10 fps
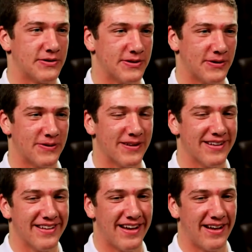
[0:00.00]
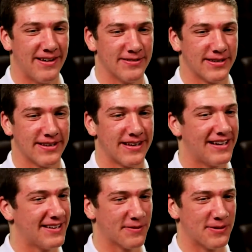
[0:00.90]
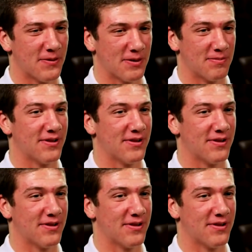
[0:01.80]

So uh, I was like, I definitely don't want to